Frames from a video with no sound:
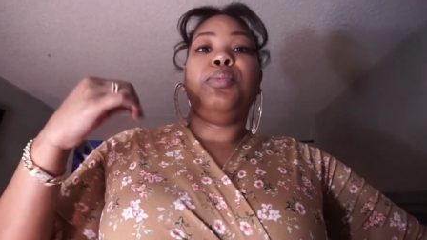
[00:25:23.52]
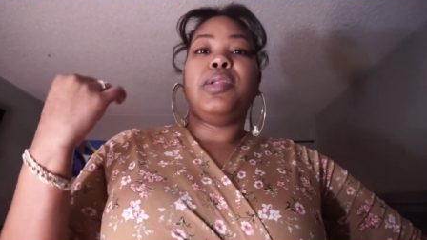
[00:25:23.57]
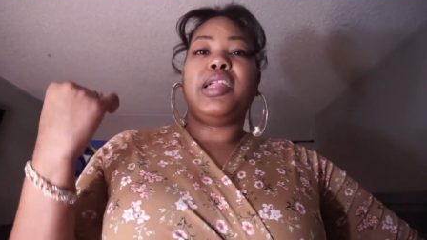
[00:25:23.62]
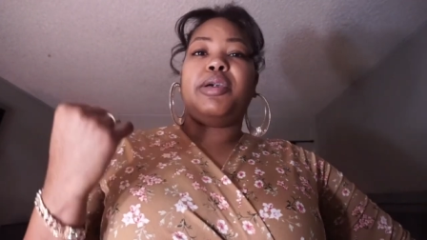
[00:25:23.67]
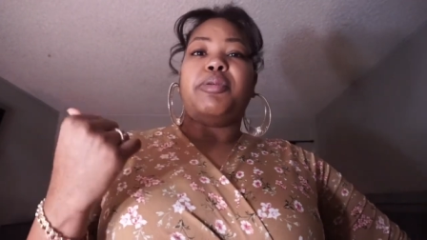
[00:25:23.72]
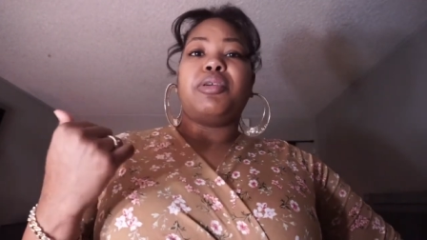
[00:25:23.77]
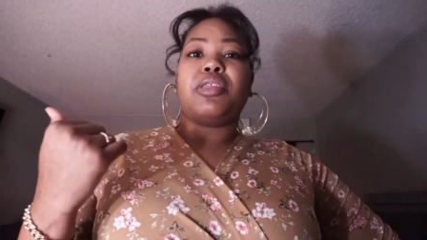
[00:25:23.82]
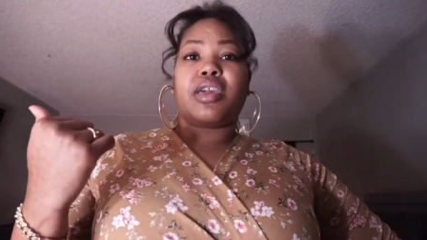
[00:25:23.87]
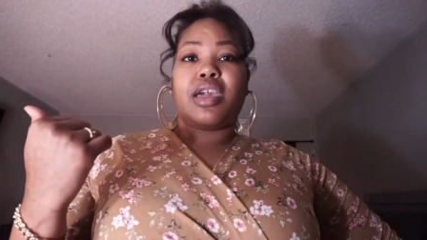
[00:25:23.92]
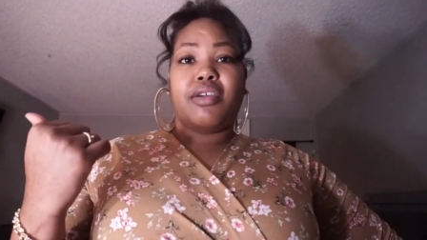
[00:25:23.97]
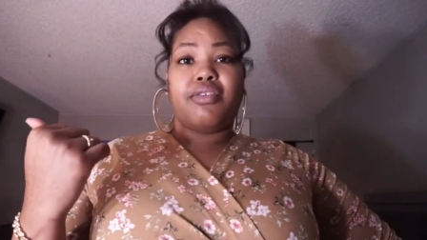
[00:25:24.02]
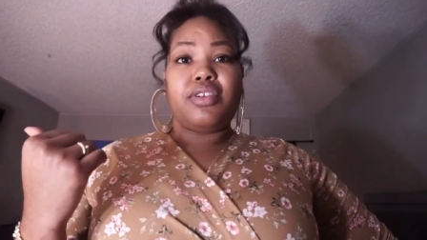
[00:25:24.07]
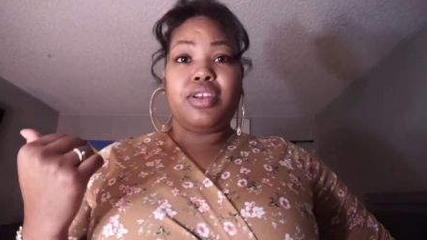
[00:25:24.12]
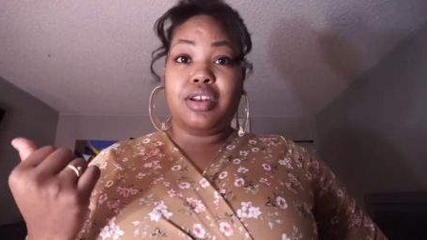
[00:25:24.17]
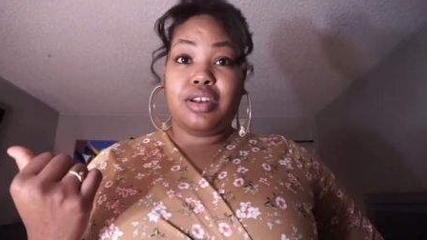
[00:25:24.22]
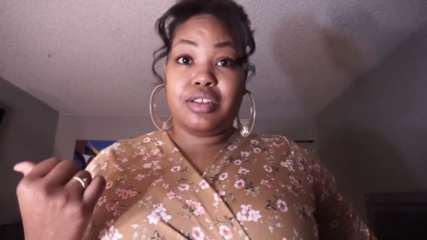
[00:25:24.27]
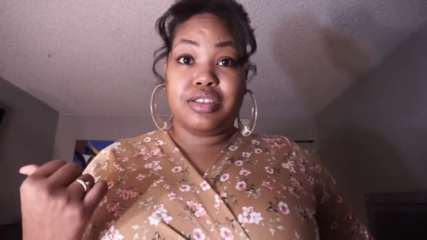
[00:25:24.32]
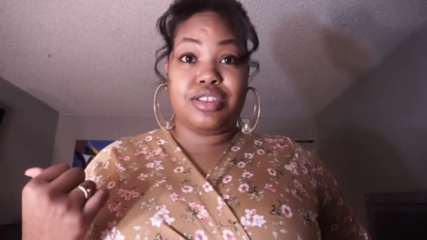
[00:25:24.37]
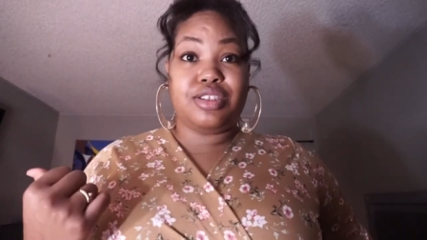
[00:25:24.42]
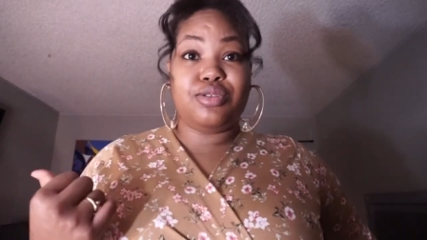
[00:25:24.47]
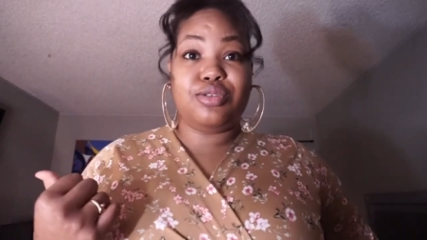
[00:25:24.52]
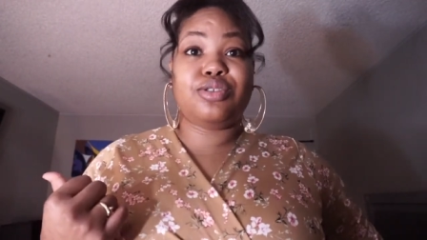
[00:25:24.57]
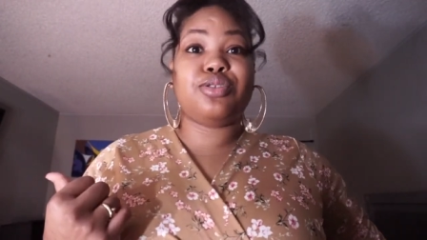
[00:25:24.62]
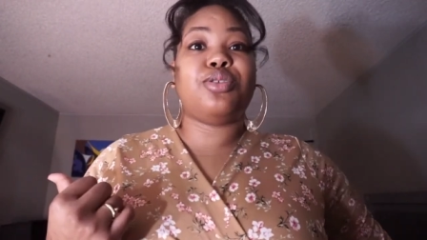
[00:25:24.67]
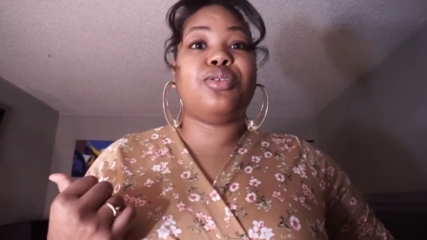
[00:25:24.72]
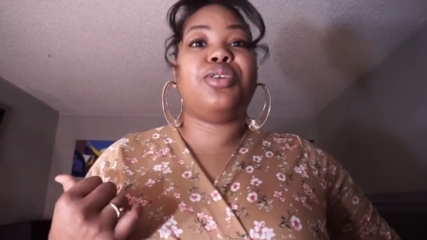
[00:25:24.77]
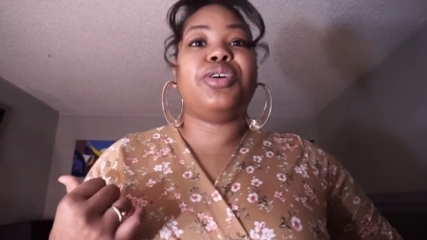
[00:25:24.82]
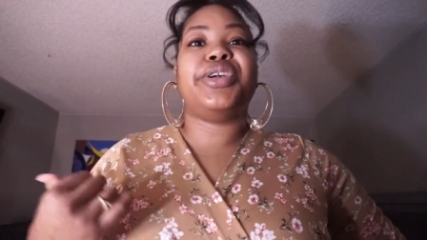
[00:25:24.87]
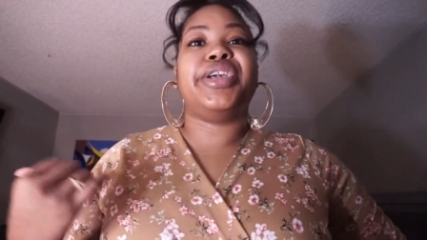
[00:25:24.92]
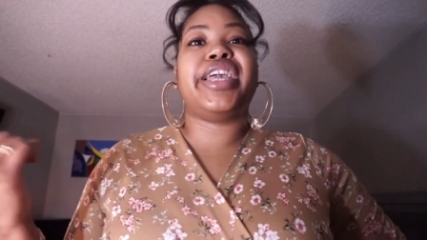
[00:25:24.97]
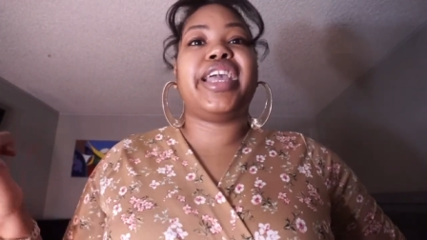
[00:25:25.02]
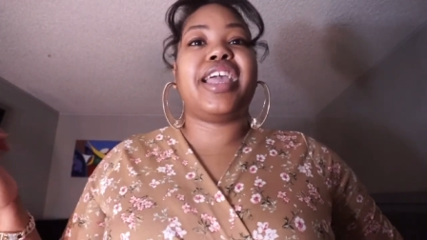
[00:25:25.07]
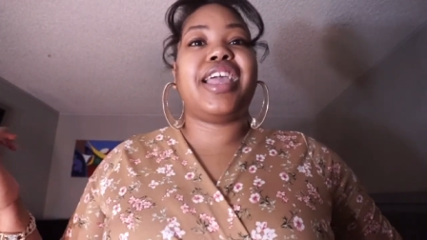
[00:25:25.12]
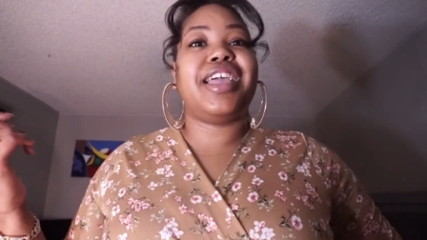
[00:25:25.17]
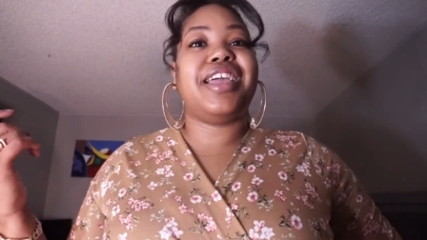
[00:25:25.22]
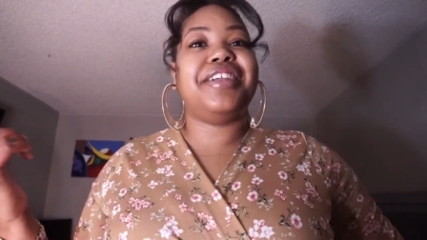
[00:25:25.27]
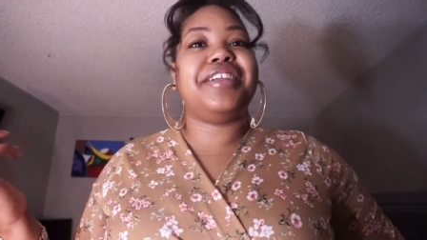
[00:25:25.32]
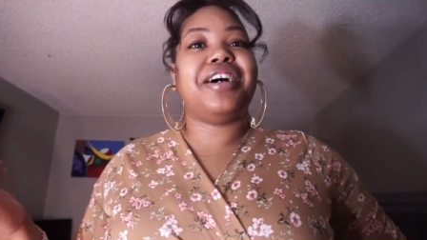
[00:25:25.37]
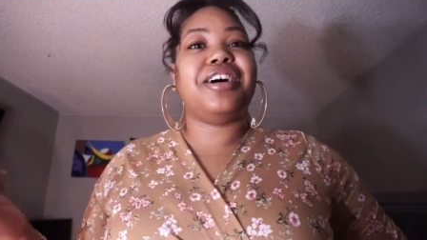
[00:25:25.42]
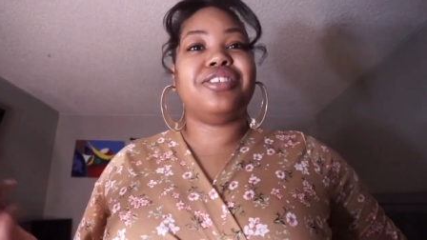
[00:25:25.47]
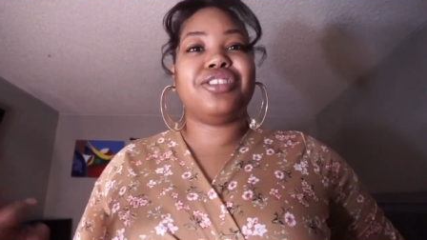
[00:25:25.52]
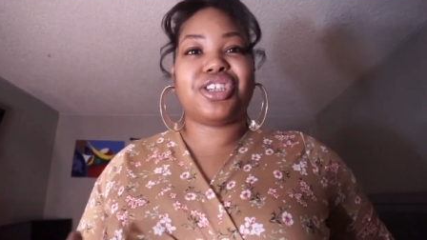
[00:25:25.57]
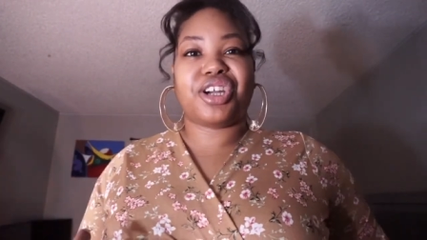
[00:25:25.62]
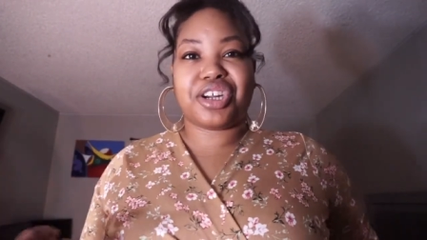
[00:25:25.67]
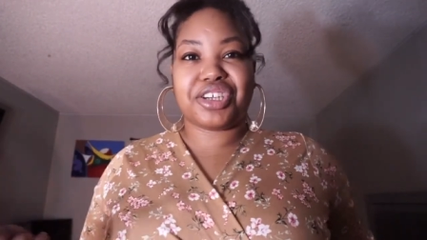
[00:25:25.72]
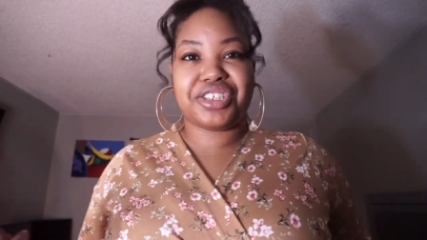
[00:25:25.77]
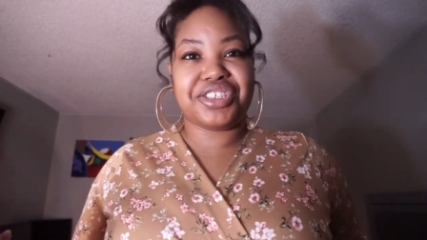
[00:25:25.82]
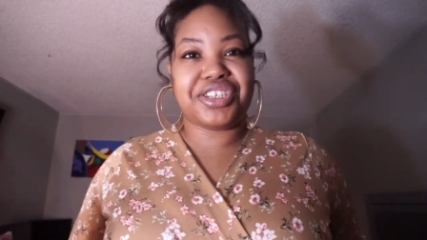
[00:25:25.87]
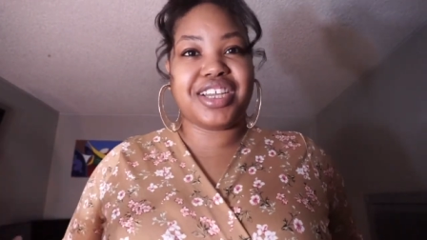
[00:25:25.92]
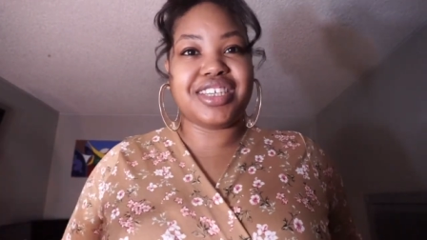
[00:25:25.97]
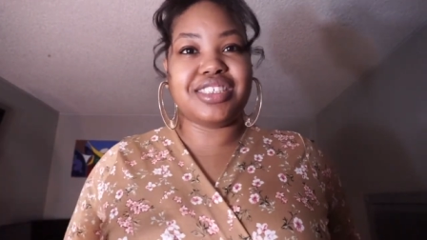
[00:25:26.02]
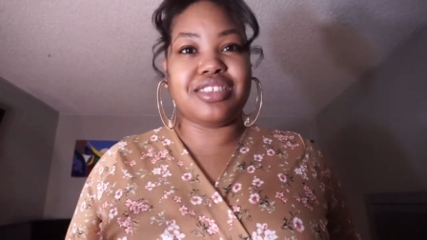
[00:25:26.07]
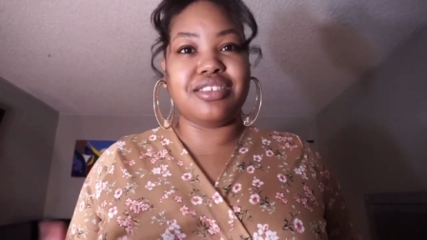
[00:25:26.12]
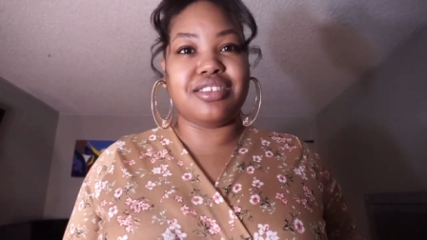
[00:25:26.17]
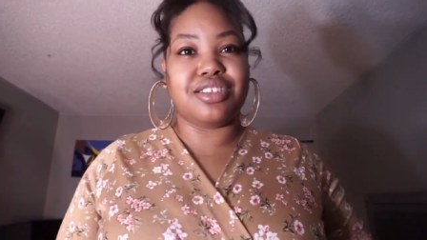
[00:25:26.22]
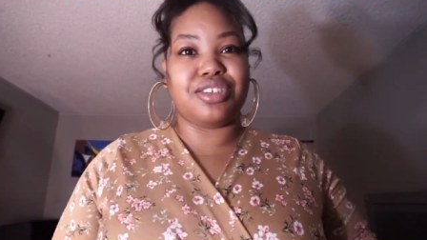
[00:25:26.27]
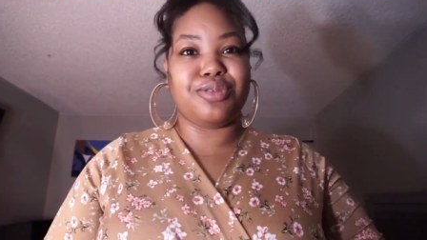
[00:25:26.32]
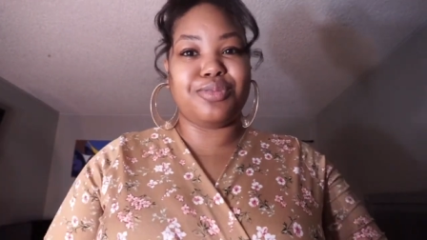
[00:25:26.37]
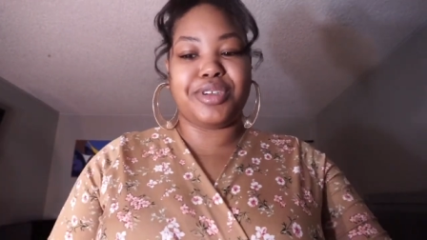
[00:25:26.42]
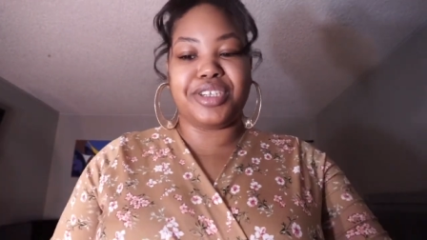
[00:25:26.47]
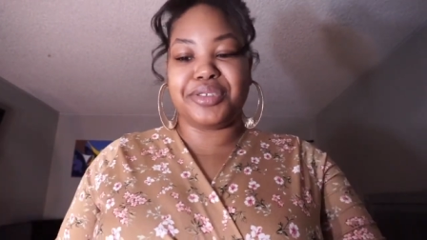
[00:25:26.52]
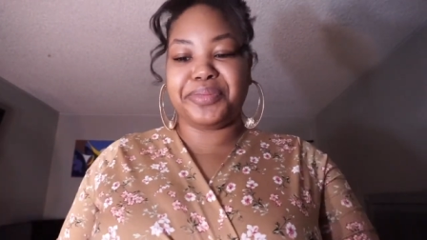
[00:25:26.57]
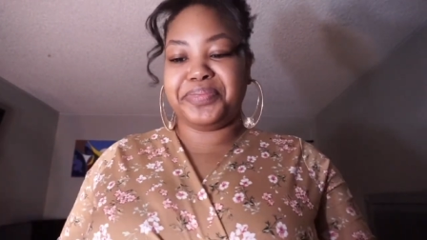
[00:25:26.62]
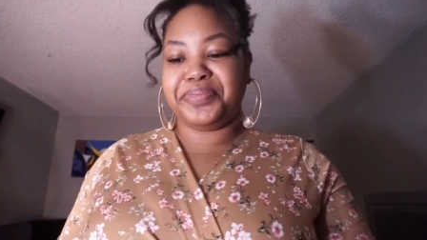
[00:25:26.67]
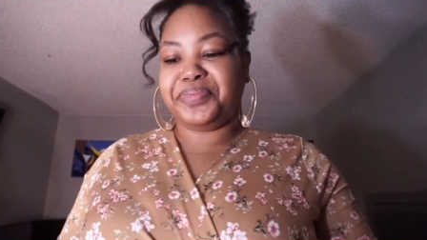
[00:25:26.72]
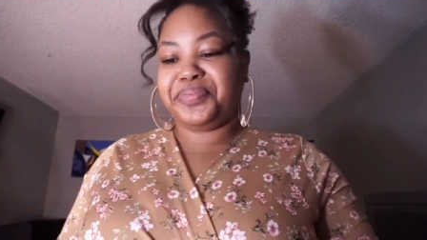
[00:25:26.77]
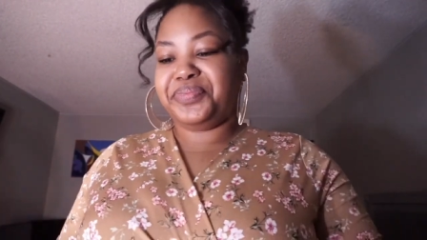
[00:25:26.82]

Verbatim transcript: play with Kevin and his new toy, and I'll talk to you guys in a little bit.